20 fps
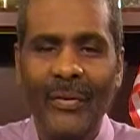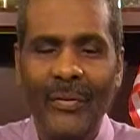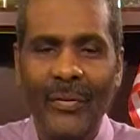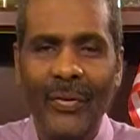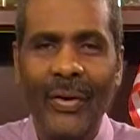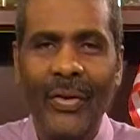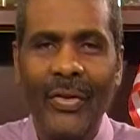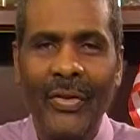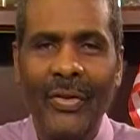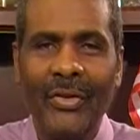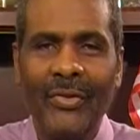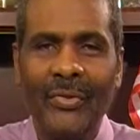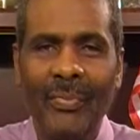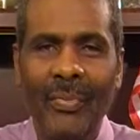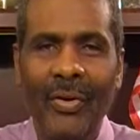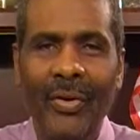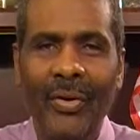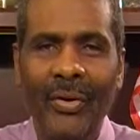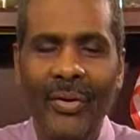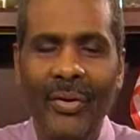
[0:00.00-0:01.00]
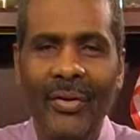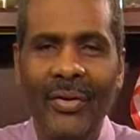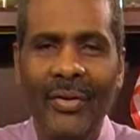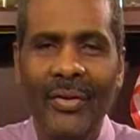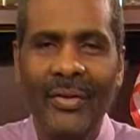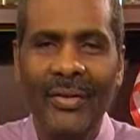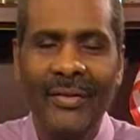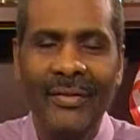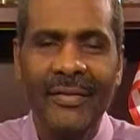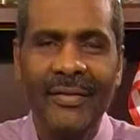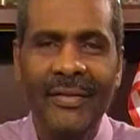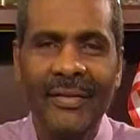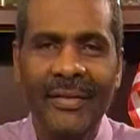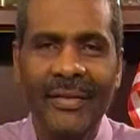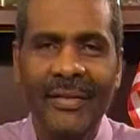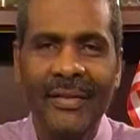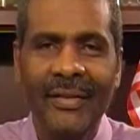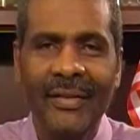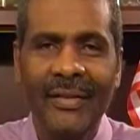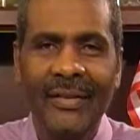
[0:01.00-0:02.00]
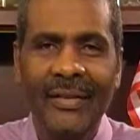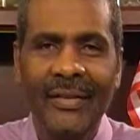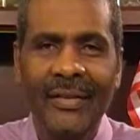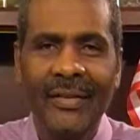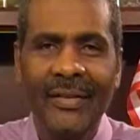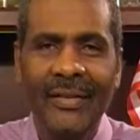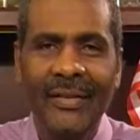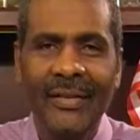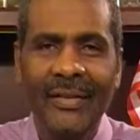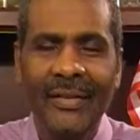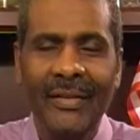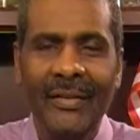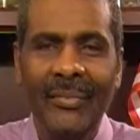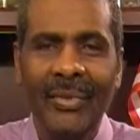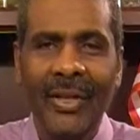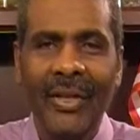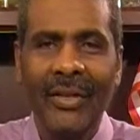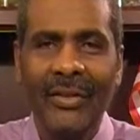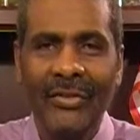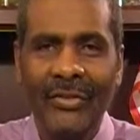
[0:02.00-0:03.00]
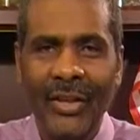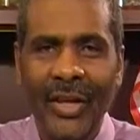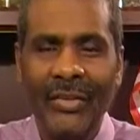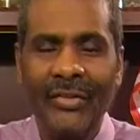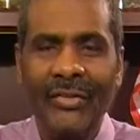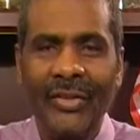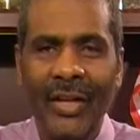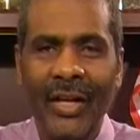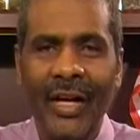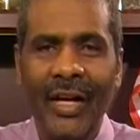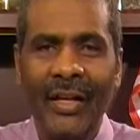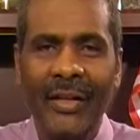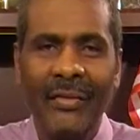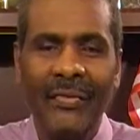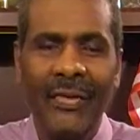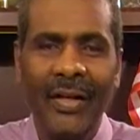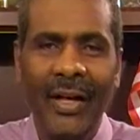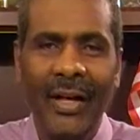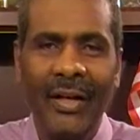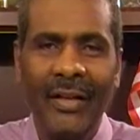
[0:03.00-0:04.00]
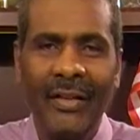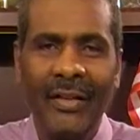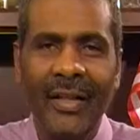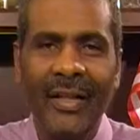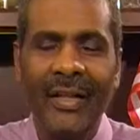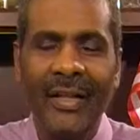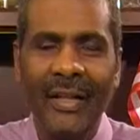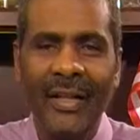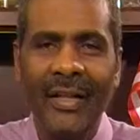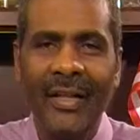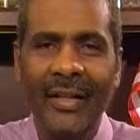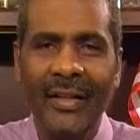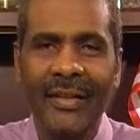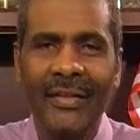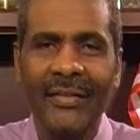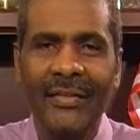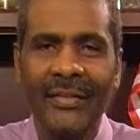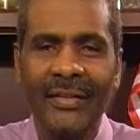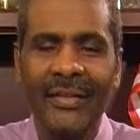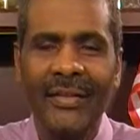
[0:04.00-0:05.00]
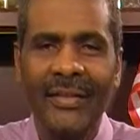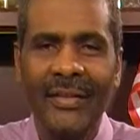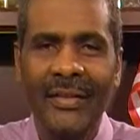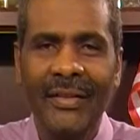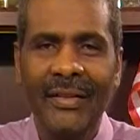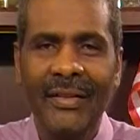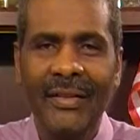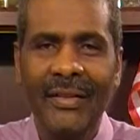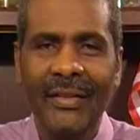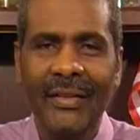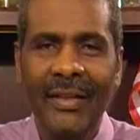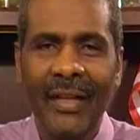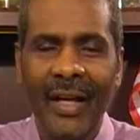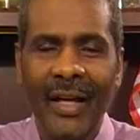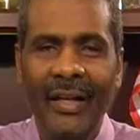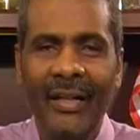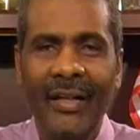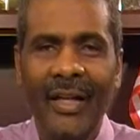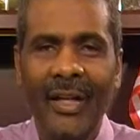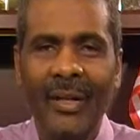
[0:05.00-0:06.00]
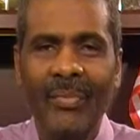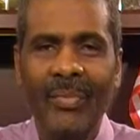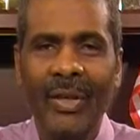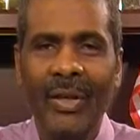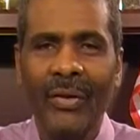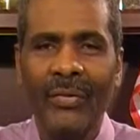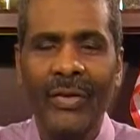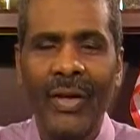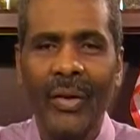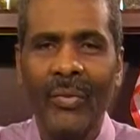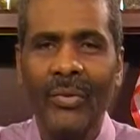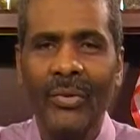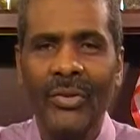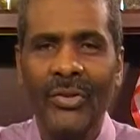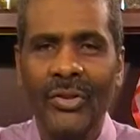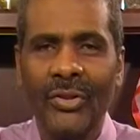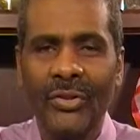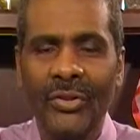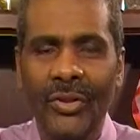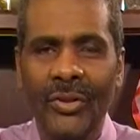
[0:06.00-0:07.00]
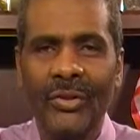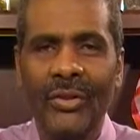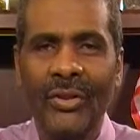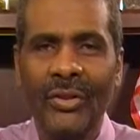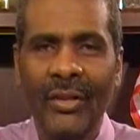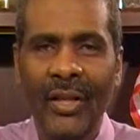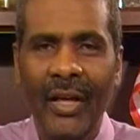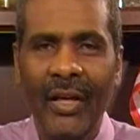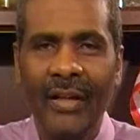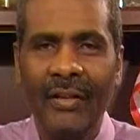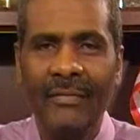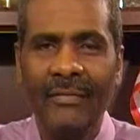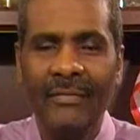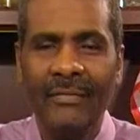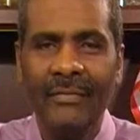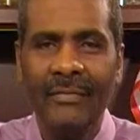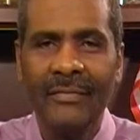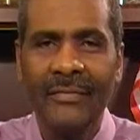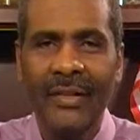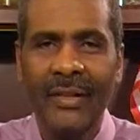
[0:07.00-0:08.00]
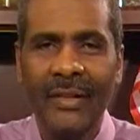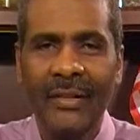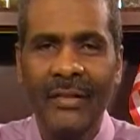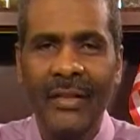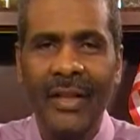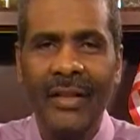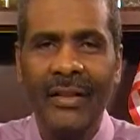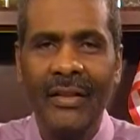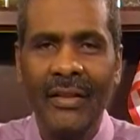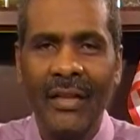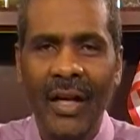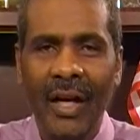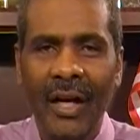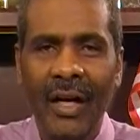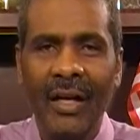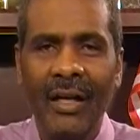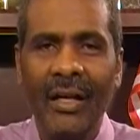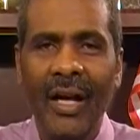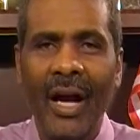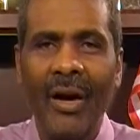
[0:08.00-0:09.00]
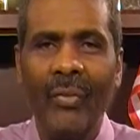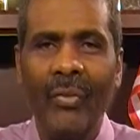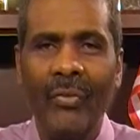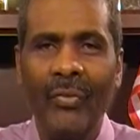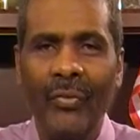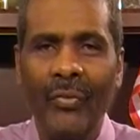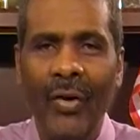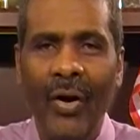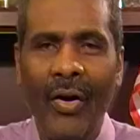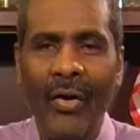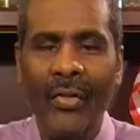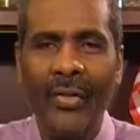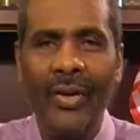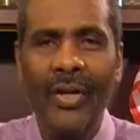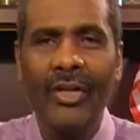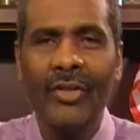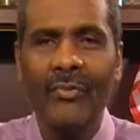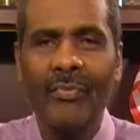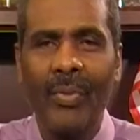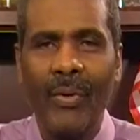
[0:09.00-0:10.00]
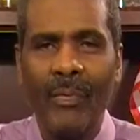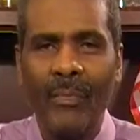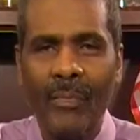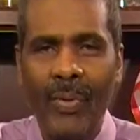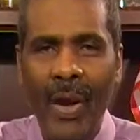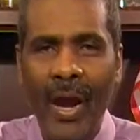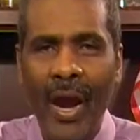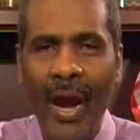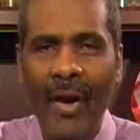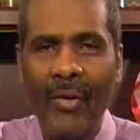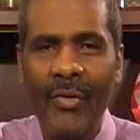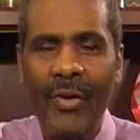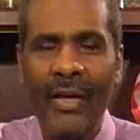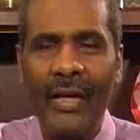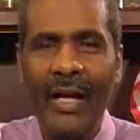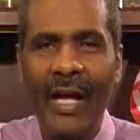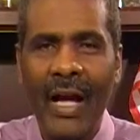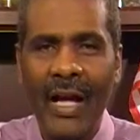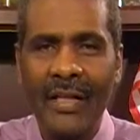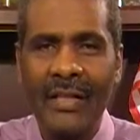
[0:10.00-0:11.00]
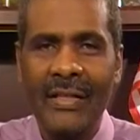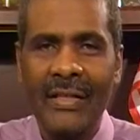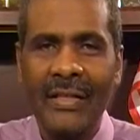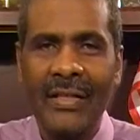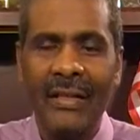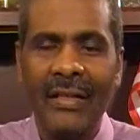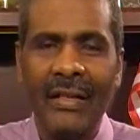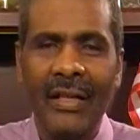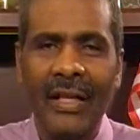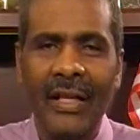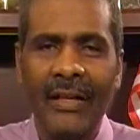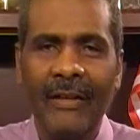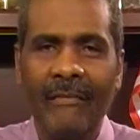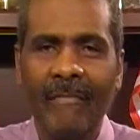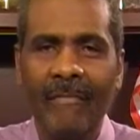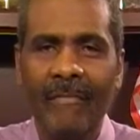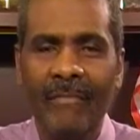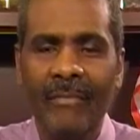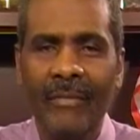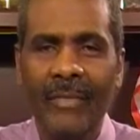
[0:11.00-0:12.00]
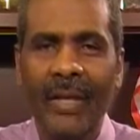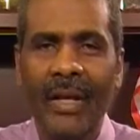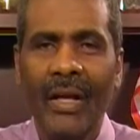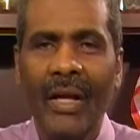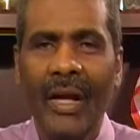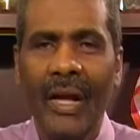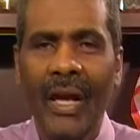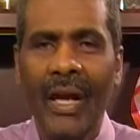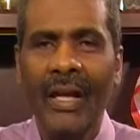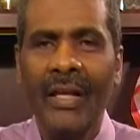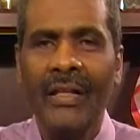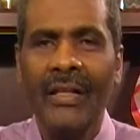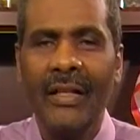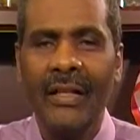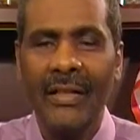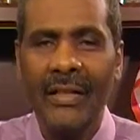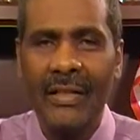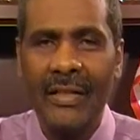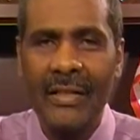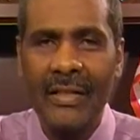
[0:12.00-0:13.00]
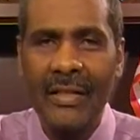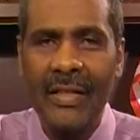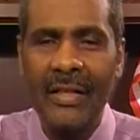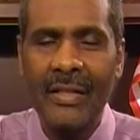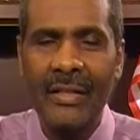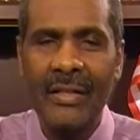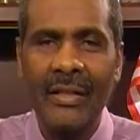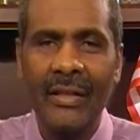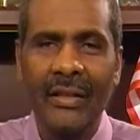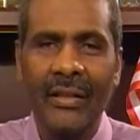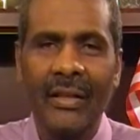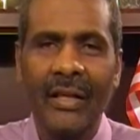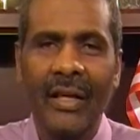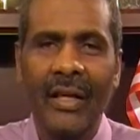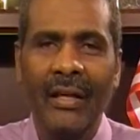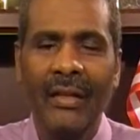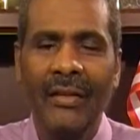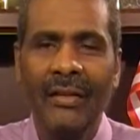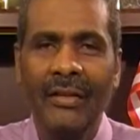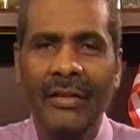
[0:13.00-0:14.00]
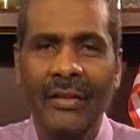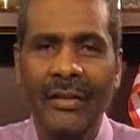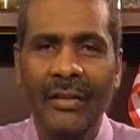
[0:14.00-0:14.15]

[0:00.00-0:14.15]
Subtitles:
for this bird, because that's the kind of God that he is. And dearly beloved, I want you to know today that God, our Father, is preparing constantly and consistently